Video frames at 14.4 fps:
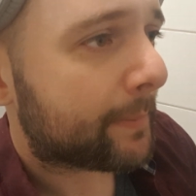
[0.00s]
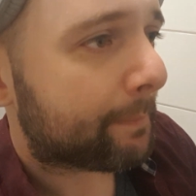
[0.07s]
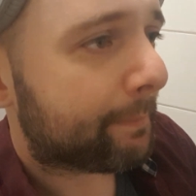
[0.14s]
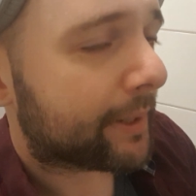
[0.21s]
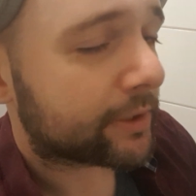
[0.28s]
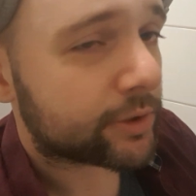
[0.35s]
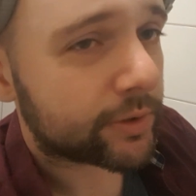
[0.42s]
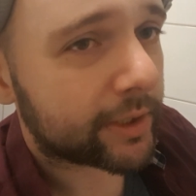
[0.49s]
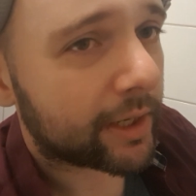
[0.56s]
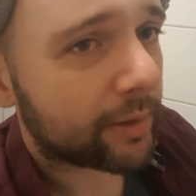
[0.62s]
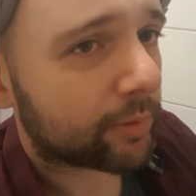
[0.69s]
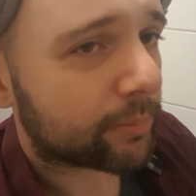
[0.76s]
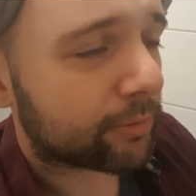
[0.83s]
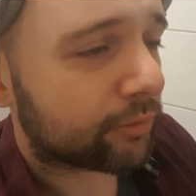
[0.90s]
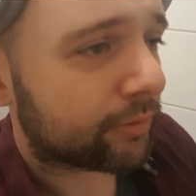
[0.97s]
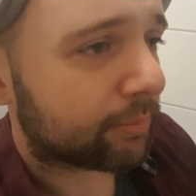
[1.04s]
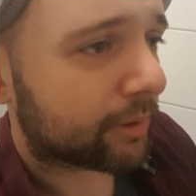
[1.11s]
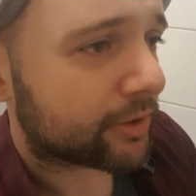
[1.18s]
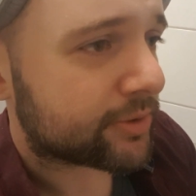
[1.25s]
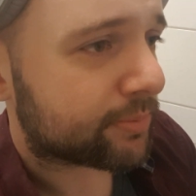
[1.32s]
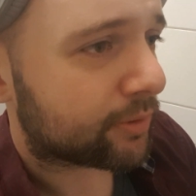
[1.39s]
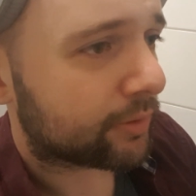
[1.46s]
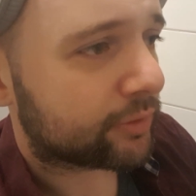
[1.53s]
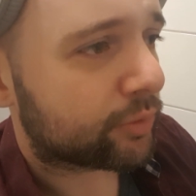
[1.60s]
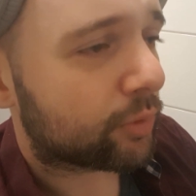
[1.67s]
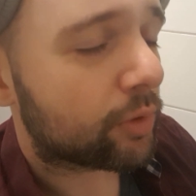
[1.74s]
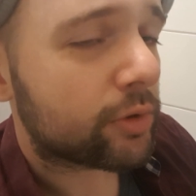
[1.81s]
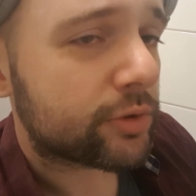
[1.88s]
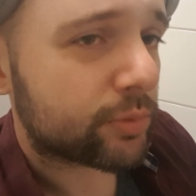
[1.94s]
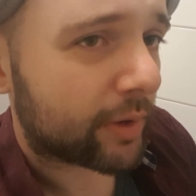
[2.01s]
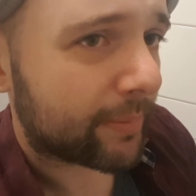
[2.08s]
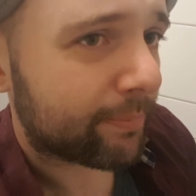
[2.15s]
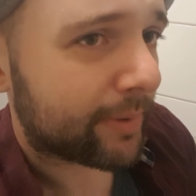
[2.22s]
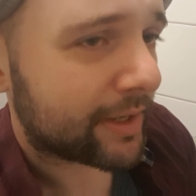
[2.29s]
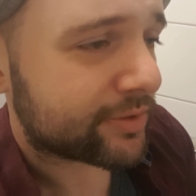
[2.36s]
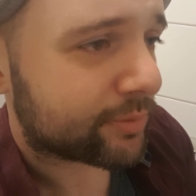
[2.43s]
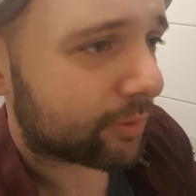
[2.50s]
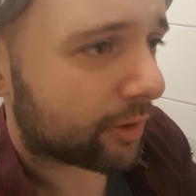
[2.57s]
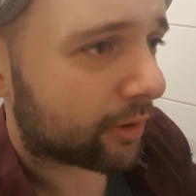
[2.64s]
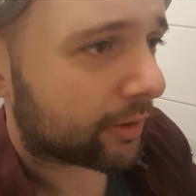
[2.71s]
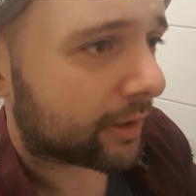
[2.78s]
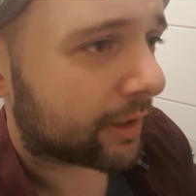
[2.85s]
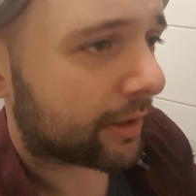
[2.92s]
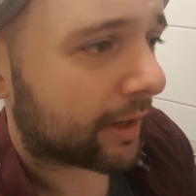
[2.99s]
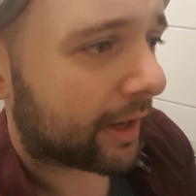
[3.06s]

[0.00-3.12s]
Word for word: But today we're moving much more towards web-based work.